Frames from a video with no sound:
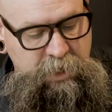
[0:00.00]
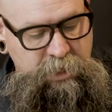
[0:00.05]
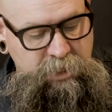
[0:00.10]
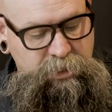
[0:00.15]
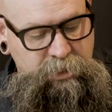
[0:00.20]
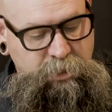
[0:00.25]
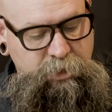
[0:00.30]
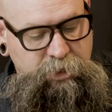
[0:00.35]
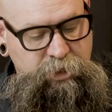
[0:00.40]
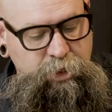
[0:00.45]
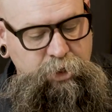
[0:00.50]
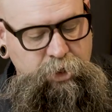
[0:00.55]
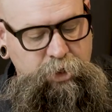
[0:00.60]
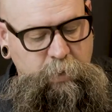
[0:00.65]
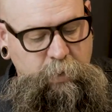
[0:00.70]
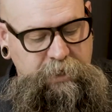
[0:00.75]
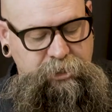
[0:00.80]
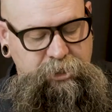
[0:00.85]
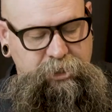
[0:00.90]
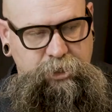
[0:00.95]
So 2
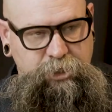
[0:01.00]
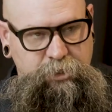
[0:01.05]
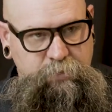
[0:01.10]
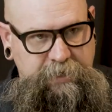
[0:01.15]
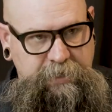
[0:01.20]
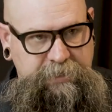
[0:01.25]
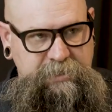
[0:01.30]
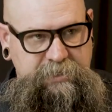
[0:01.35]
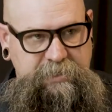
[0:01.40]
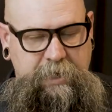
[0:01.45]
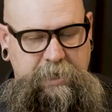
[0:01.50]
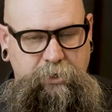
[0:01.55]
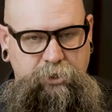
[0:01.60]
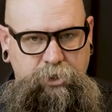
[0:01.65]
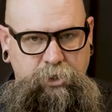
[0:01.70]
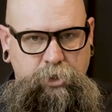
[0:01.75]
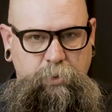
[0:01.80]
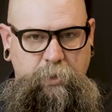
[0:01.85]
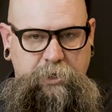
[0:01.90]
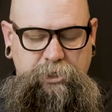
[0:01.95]
questions, write this down.
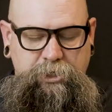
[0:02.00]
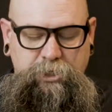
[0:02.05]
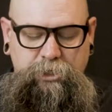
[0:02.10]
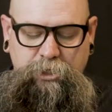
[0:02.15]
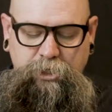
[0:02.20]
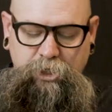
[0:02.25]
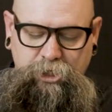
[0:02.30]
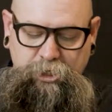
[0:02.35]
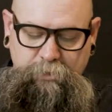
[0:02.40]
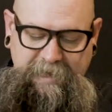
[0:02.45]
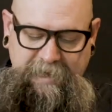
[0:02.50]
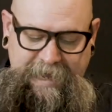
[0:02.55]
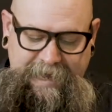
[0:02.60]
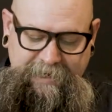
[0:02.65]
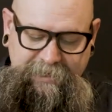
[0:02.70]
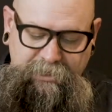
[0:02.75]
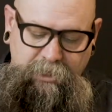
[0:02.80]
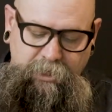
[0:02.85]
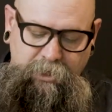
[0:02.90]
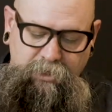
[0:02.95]
2 questions that you should be
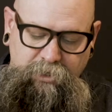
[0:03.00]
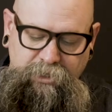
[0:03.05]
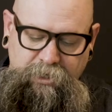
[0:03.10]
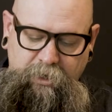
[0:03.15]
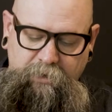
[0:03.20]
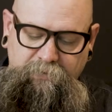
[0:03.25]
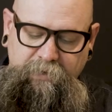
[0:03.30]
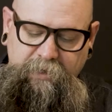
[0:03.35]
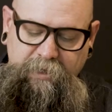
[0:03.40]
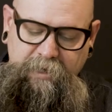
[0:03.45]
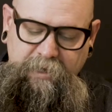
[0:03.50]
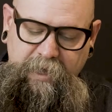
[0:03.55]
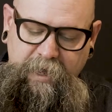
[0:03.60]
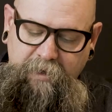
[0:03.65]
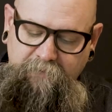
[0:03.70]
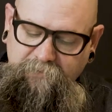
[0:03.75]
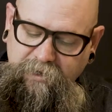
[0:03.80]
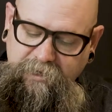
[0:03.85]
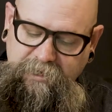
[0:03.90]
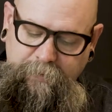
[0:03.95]
asking yourself in
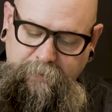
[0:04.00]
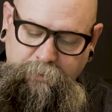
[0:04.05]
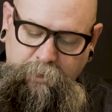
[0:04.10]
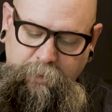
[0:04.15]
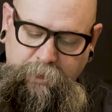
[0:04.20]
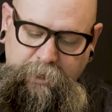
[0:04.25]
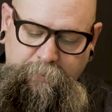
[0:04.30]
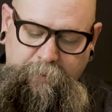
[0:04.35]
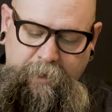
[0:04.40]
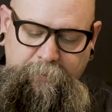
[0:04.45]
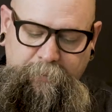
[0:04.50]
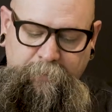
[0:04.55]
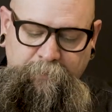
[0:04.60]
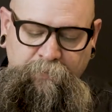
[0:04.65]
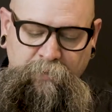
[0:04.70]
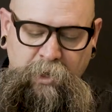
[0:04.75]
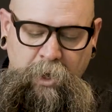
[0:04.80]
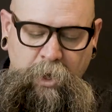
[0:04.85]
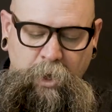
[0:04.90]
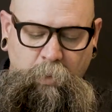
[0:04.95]
every time you read the Bible.
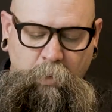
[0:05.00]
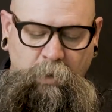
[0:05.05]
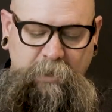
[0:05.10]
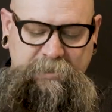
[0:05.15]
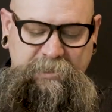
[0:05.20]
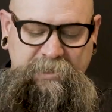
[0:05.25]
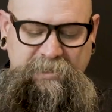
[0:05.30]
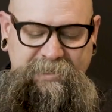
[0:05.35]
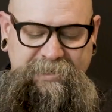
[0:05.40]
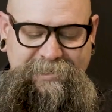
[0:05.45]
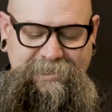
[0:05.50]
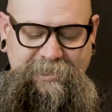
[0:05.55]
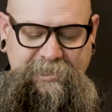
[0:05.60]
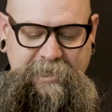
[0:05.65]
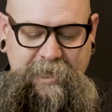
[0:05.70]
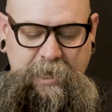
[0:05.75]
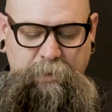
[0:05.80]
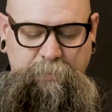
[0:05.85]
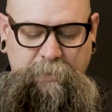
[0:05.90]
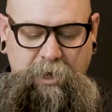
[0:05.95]
What does this
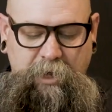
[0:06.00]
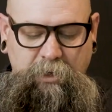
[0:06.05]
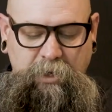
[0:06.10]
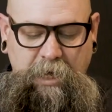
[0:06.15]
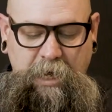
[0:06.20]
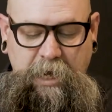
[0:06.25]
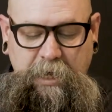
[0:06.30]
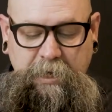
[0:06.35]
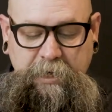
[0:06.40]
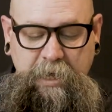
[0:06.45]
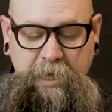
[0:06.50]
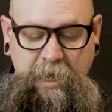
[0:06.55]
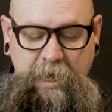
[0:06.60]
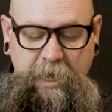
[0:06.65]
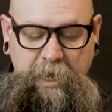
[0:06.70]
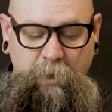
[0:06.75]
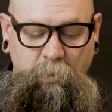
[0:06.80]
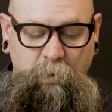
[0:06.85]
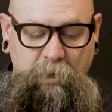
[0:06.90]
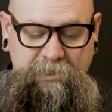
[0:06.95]
say about God?
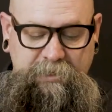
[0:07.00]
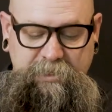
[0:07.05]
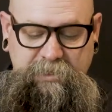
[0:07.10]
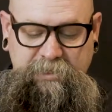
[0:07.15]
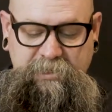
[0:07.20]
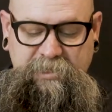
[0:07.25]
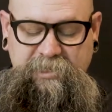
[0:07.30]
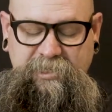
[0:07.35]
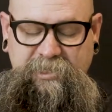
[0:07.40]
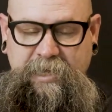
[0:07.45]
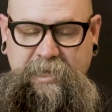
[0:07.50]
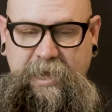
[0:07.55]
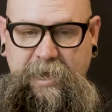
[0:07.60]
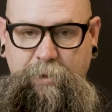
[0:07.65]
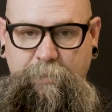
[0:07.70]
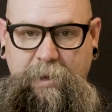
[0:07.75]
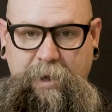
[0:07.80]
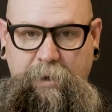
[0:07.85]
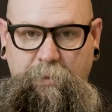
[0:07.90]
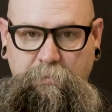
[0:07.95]
And what does this say
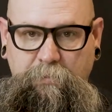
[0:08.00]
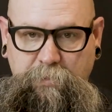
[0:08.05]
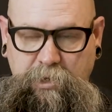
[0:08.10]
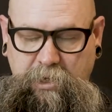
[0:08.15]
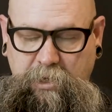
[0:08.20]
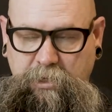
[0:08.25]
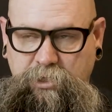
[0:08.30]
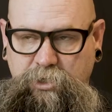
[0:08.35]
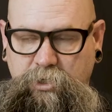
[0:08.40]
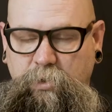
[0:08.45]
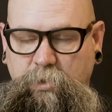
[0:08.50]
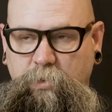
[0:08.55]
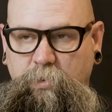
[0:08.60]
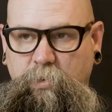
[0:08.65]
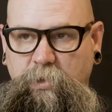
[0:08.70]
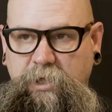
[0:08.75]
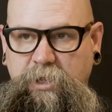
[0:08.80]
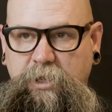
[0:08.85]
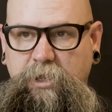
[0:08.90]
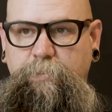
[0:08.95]
about me? So
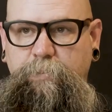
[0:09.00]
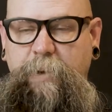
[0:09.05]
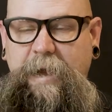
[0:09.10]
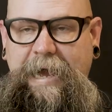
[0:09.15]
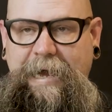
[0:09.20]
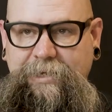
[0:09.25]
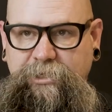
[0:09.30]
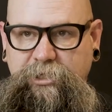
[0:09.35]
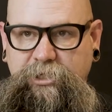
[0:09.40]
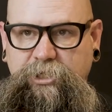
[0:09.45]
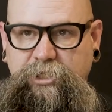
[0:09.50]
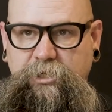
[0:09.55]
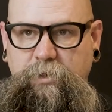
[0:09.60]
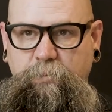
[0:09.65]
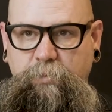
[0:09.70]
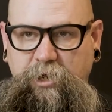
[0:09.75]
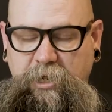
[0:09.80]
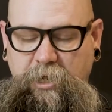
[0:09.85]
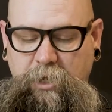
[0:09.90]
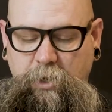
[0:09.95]
in the passages
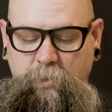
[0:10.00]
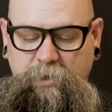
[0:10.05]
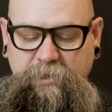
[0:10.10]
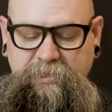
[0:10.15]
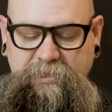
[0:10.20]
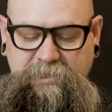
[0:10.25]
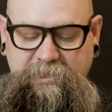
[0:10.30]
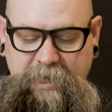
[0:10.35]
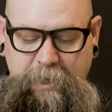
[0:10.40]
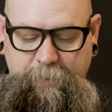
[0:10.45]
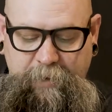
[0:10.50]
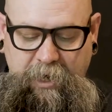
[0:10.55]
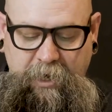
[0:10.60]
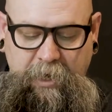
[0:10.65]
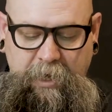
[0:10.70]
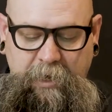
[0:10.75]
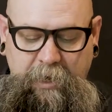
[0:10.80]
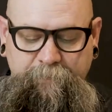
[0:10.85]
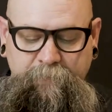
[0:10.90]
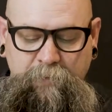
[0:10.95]
I'm reading, what does it say about
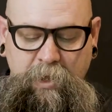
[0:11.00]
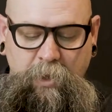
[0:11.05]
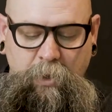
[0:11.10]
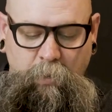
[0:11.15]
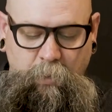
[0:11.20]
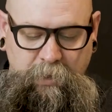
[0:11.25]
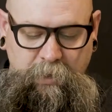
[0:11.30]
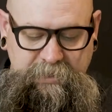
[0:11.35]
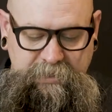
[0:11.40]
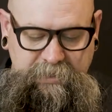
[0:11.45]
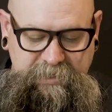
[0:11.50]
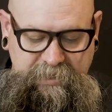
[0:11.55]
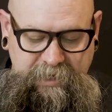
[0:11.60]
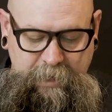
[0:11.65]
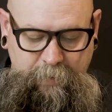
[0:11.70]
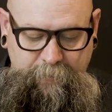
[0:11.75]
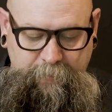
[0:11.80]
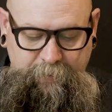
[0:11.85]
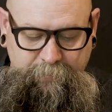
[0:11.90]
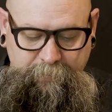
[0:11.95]
God? What does it say
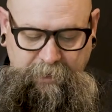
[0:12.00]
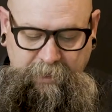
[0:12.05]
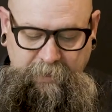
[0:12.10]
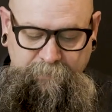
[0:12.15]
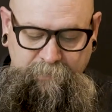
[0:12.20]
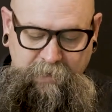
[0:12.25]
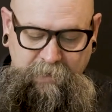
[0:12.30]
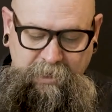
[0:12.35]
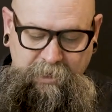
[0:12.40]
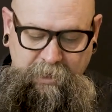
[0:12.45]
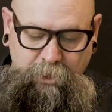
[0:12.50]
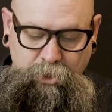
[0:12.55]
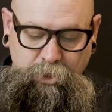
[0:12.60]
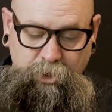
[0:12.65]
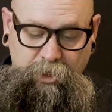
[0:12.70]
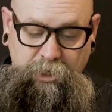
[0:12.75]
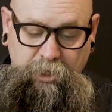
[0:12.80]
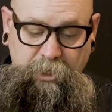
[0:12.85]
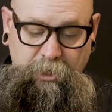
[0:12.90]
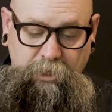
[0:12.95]
about me? Now you
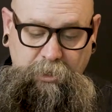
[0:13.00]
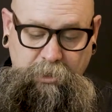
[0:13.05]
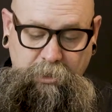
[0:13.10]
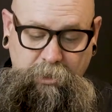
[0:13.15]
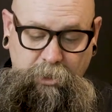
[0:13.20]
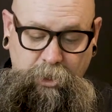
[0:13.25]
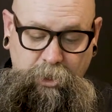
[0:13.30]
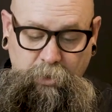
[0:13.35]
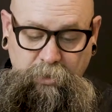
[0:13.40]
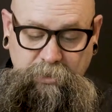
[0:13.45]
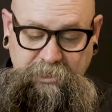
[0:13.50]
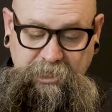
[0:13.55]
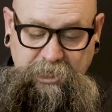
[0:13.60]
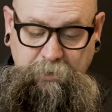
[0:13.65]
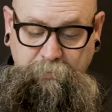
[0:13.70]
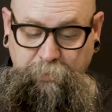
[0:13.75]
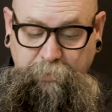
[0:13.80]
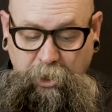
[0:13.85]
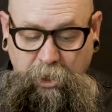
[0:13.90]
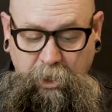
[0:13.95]
can go
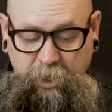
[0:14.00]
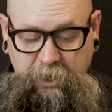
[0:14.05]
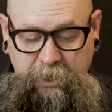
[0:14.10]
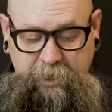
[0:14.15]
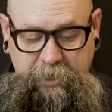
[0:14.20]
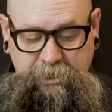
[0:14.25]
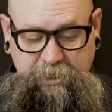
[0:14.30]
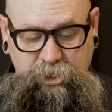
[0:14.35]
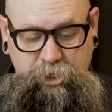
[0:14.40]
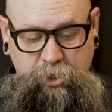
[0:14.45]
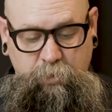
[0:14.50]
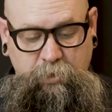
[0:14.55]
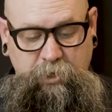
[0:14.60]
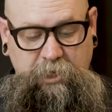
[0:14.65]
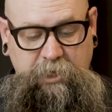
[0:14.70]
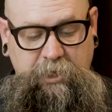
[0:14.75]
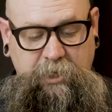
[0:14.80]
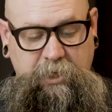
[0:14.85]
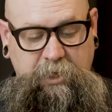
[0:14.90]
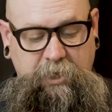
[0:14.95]
deeper as you're
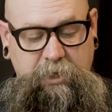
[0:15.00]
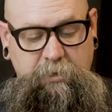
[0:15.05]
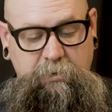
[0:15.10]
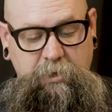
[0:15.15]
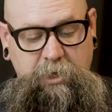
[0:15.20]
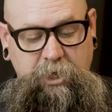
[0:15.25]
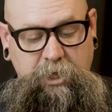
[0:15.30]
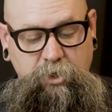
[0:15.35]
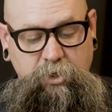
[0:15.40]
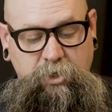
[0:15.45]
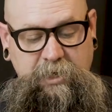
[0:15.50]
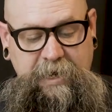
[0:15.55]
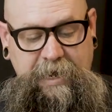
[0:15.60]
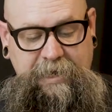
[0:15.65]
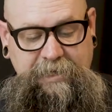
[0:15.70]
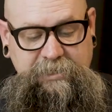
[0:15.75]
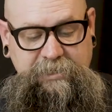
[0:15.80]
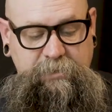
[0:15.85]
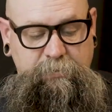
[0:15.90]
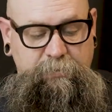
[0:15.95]
reading, and you can
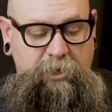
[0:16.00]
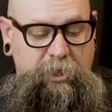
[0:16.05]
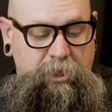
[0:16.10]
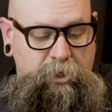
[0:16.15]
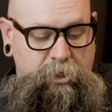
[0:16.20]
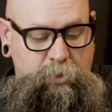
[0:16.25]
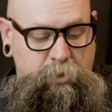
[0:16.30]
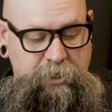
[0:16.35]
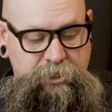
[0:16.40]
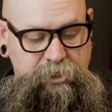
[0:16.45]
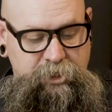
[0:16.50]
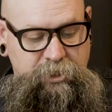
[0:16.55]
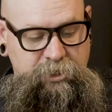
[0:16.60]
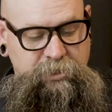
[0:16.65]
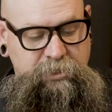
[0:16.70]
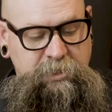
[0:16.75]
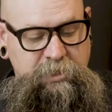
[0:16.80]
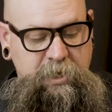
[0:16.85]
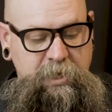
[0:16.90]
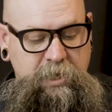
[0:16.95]
ask some other
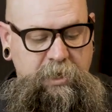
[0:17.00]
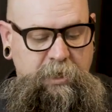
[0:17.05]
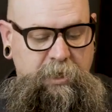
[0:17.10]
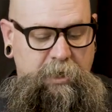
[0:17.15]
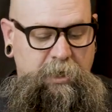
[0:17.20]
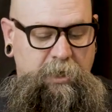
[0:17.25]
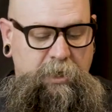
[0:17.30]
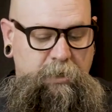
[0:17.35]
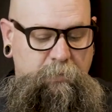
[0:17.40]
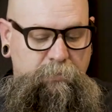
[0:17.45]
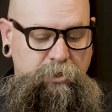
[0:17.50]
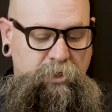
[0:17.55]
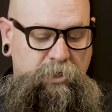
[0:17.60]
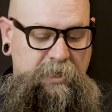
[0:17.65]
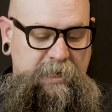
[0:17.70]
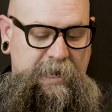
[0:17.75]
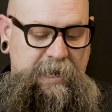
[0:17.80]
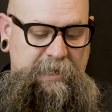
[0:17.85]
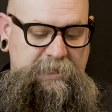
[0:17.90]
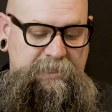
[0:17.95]
questions. You
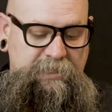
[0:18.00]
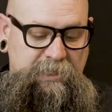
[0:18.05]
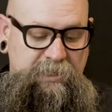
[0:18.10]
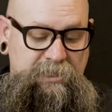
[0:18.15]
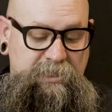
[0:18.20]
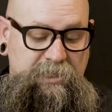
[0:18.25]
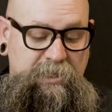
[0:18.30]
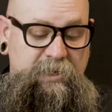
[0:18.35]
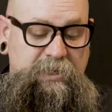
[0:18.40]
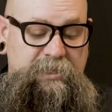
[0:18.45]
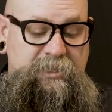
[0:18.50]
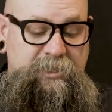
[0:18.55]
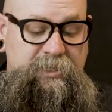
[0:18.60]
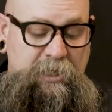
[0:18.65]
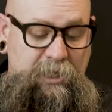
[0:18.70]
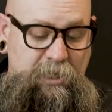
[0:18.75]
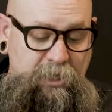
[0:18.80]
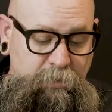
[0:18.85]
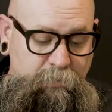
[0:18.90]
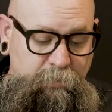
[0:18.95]
can ask, is there a
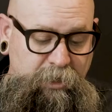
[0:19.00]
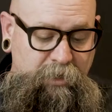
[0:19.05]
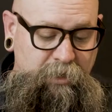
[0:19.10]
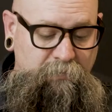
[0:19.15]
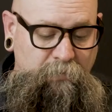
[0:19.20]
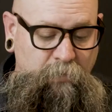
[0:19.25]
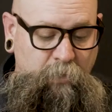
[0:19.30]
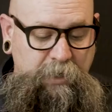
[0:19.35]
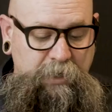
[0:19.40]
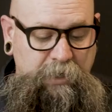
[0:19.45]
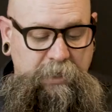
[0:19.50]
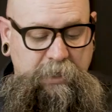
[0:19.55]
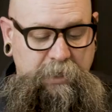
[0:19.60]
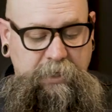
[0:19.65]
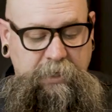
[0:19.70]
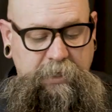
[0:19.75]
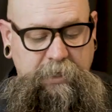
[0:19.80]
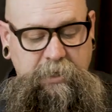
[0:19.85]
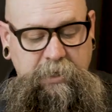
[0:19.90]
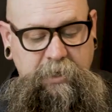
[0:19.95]
sin to be
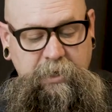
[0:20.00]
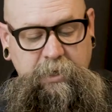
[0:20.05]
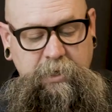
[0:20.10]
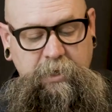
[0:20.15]
avoided?